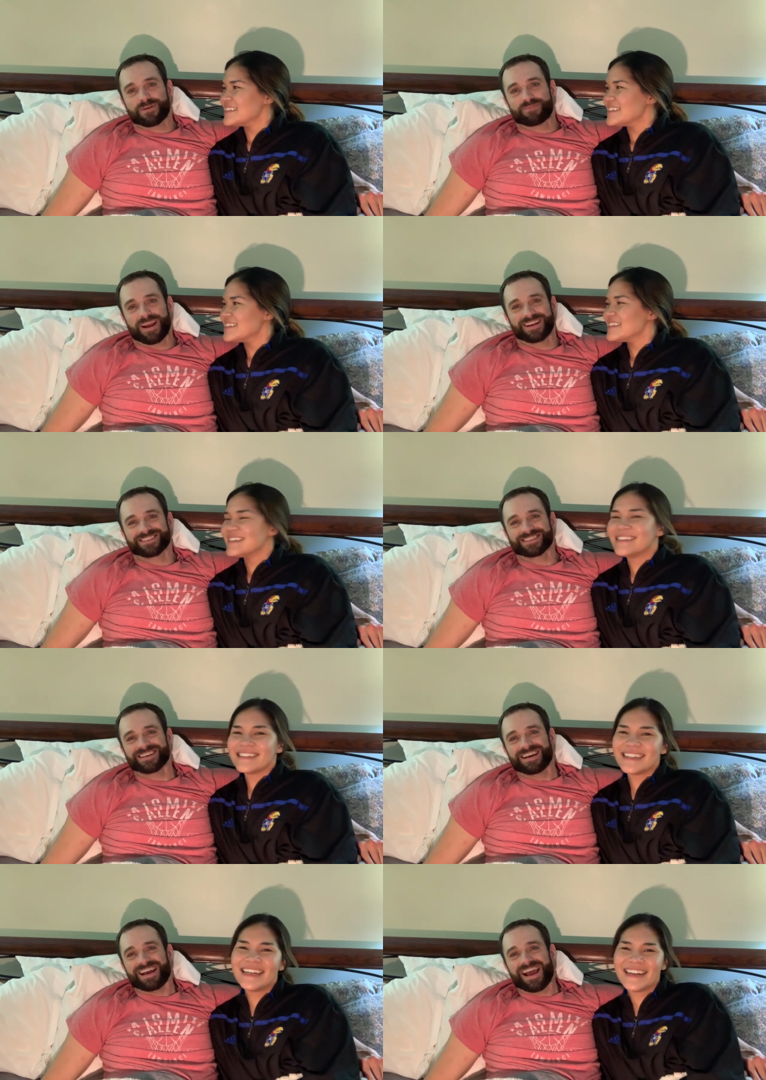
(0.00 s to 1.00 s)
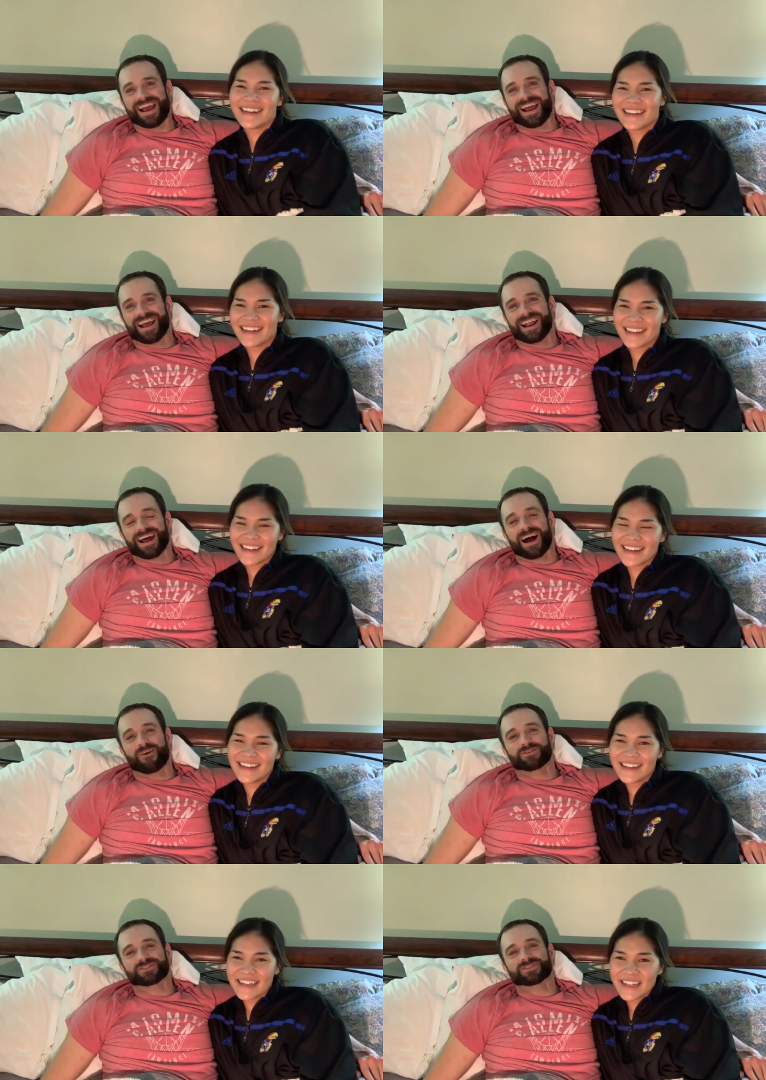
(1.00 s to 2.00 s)
Speaker 1: pants, and I
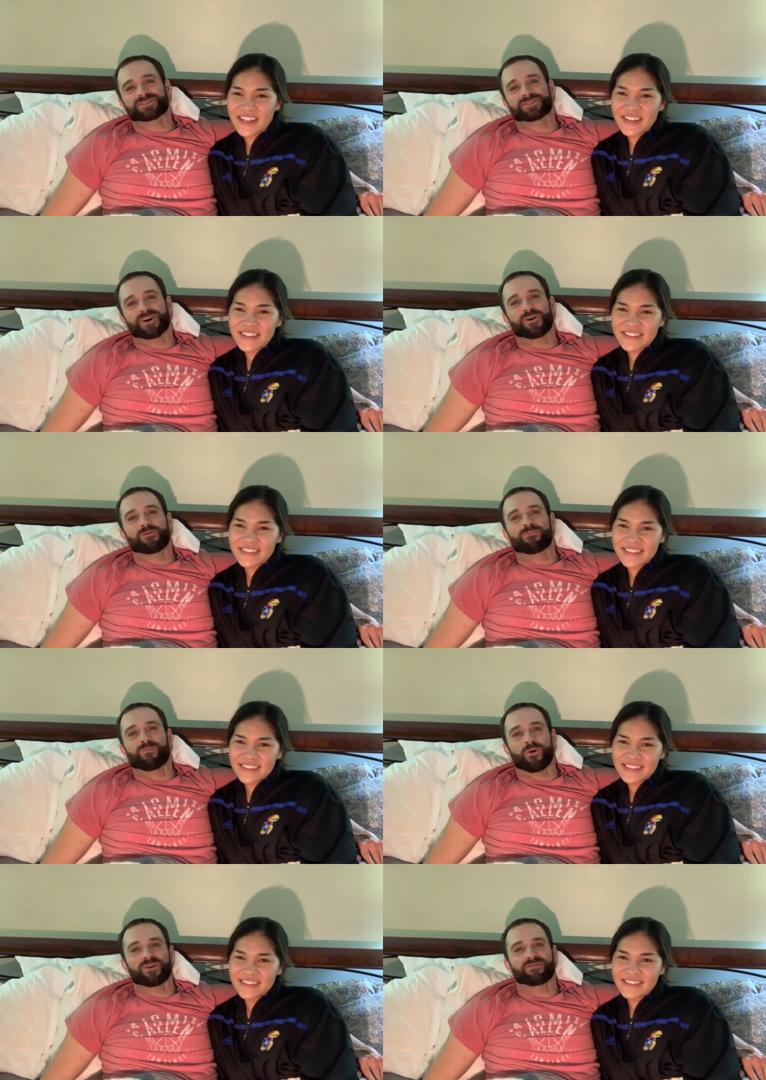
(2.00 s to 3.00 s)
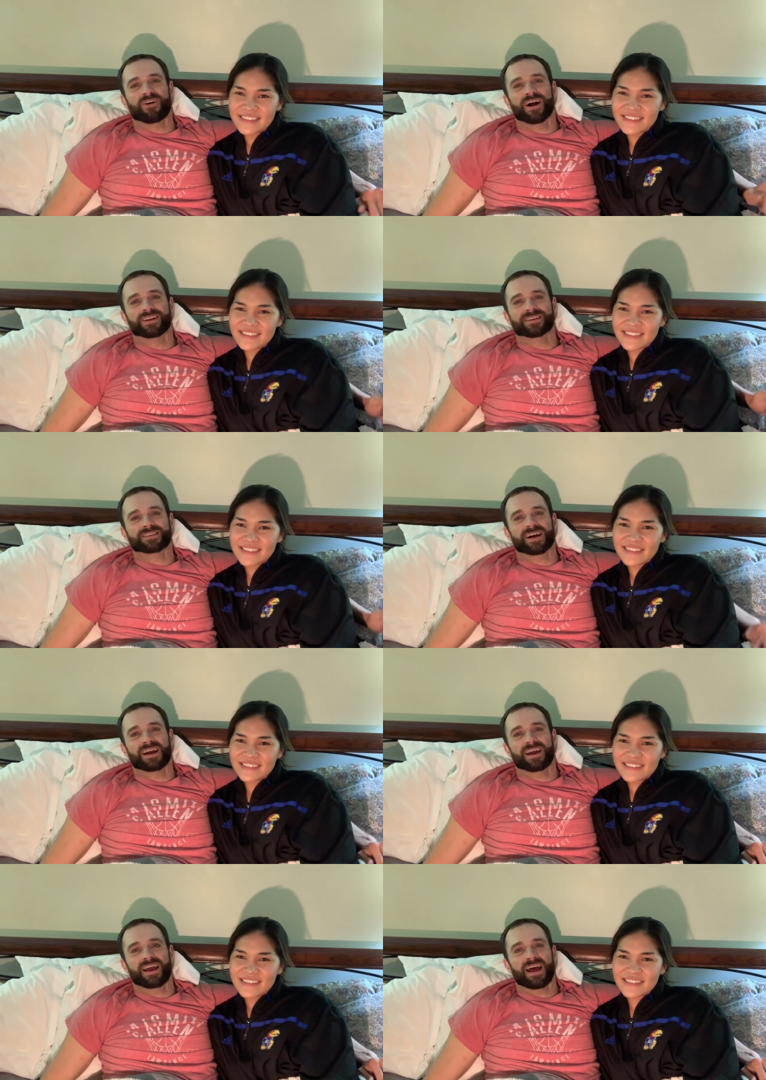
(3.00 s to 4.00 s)
was so mortified because
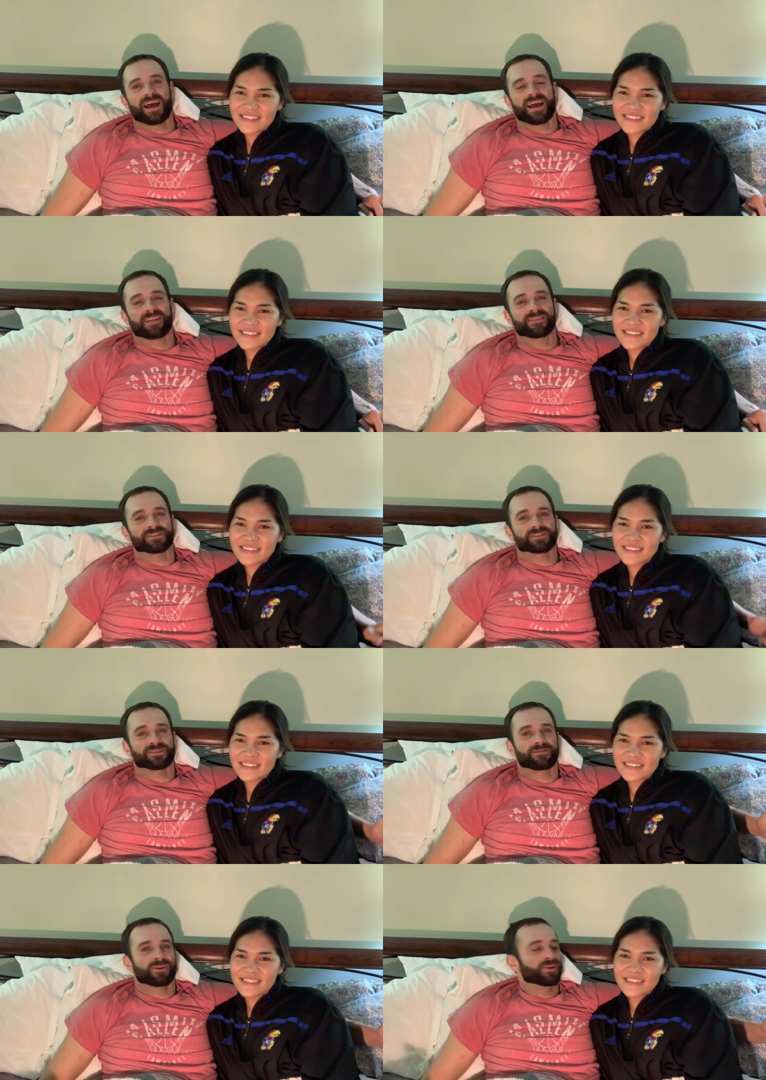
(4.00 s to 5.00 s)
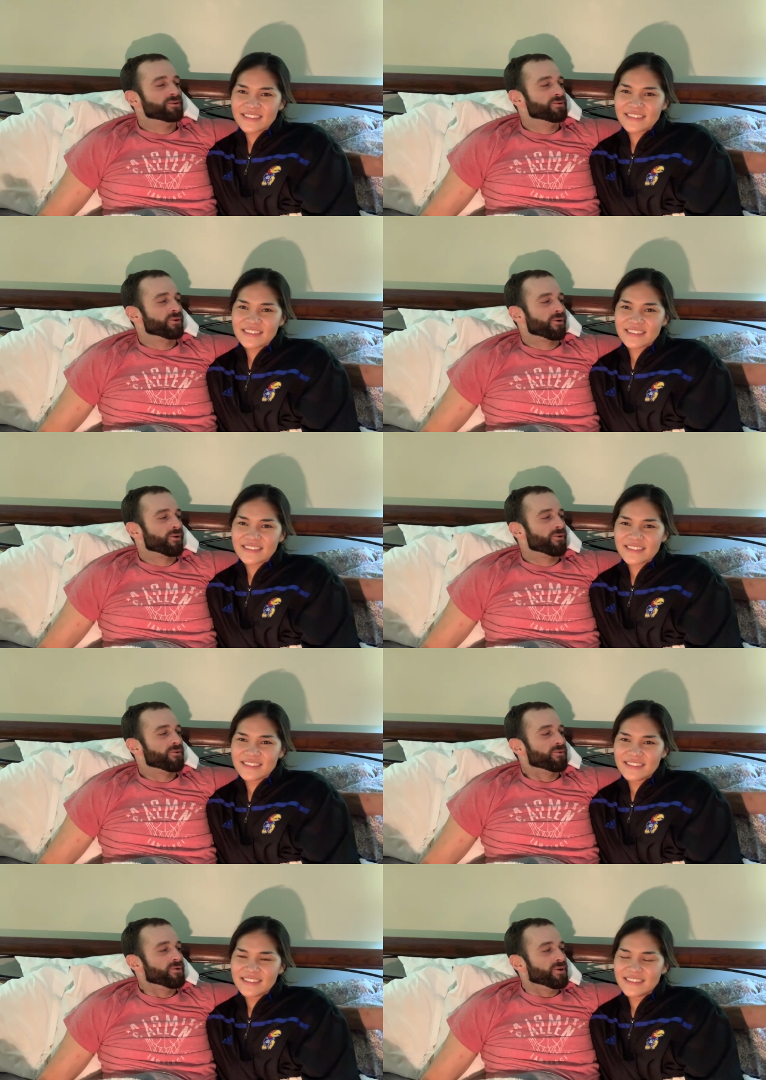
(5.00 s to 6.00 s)
I I had this cute
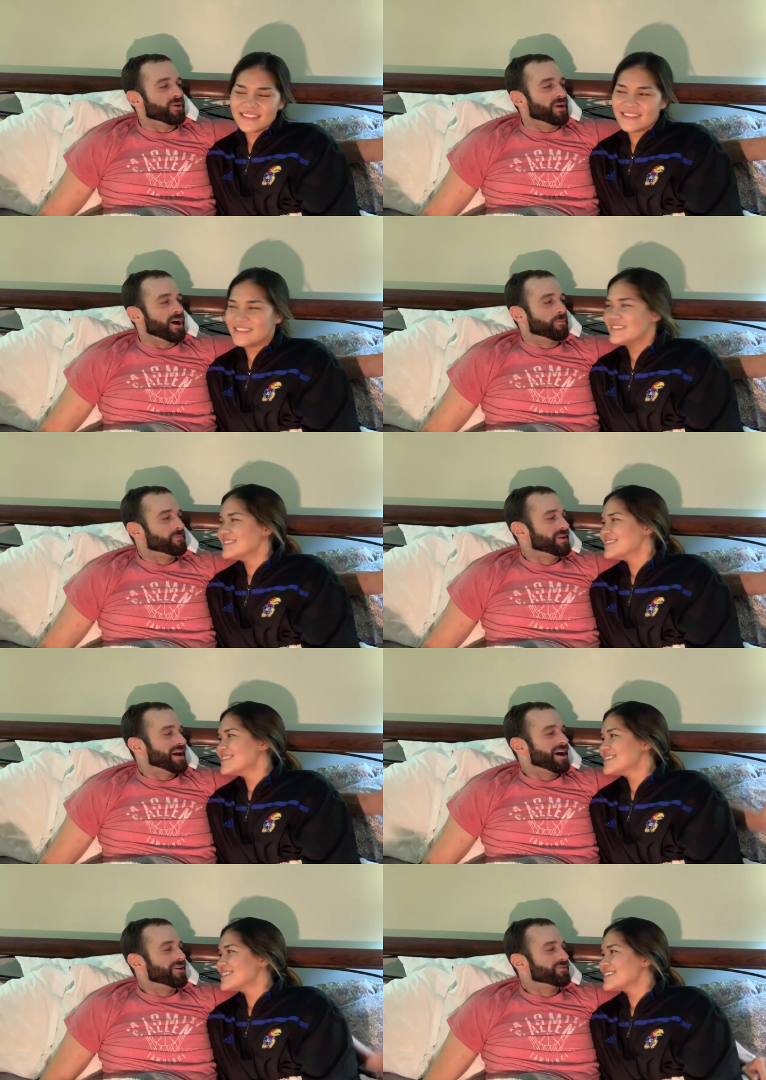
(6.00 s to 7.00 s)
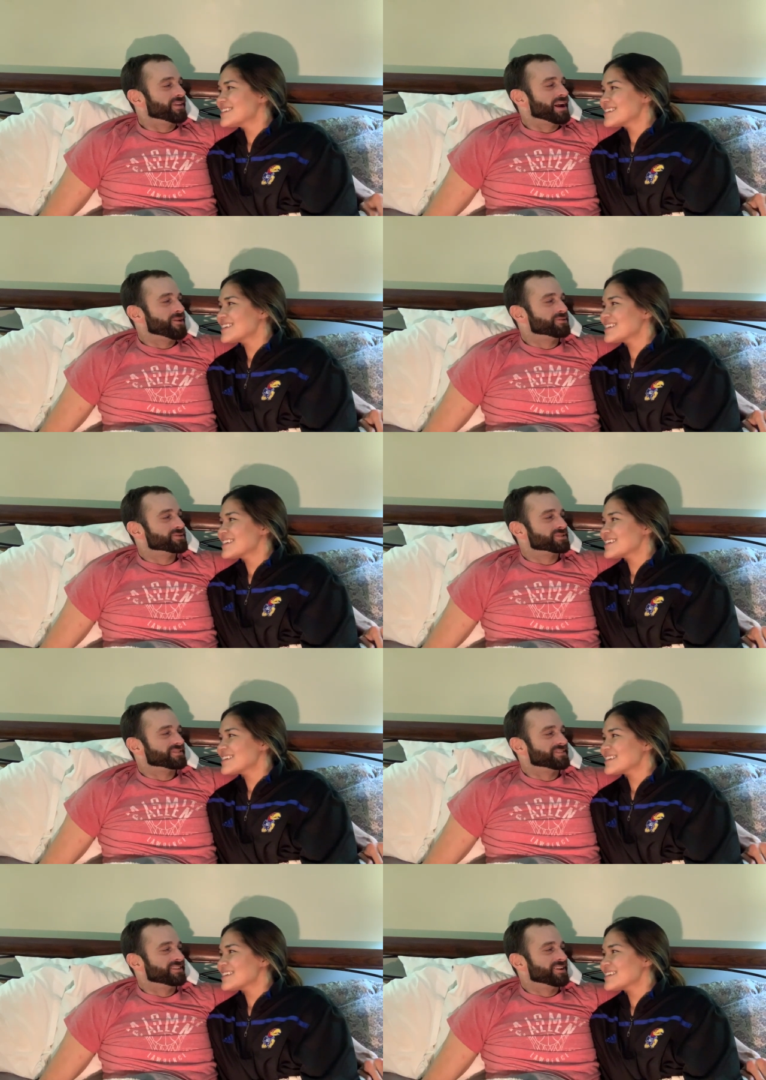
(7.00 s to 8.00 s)
girl helping me out that I was
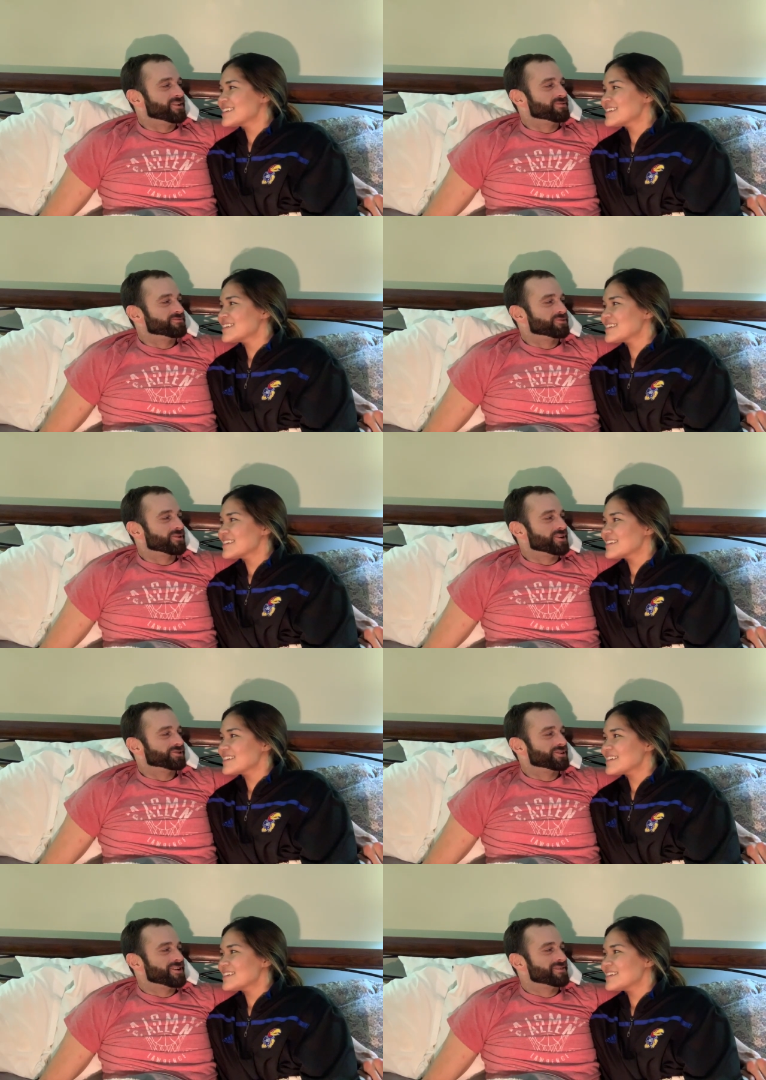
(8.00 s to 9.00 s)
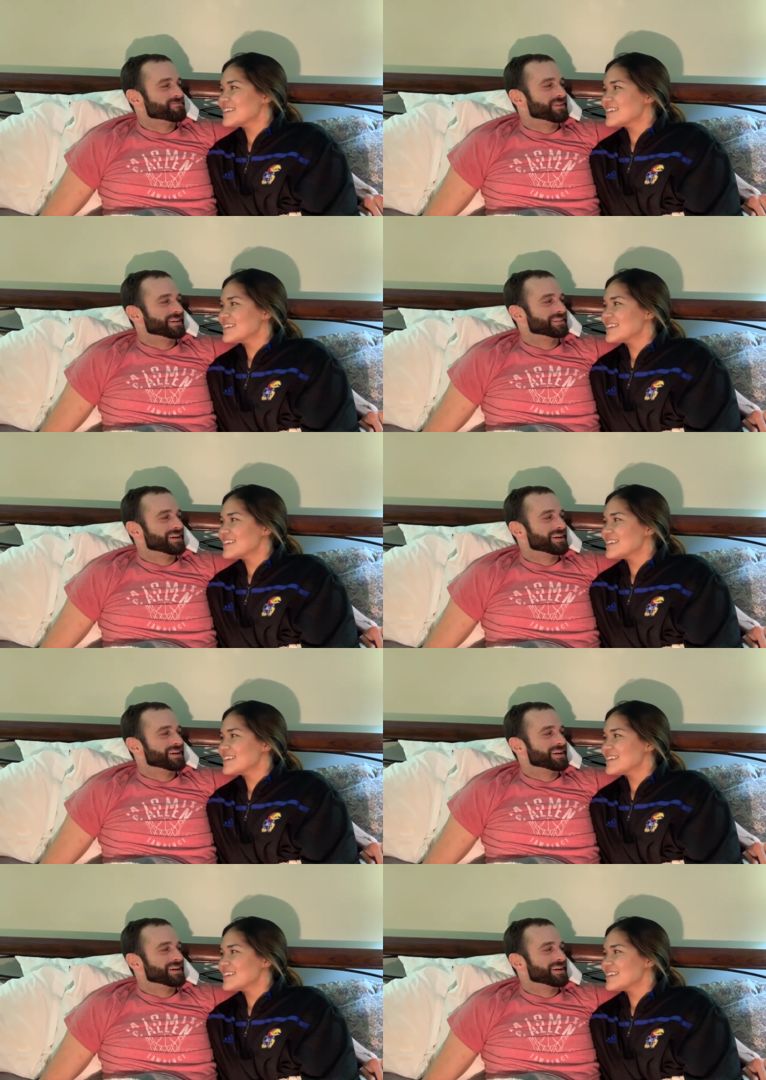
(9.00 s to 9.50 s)
you know crushing on big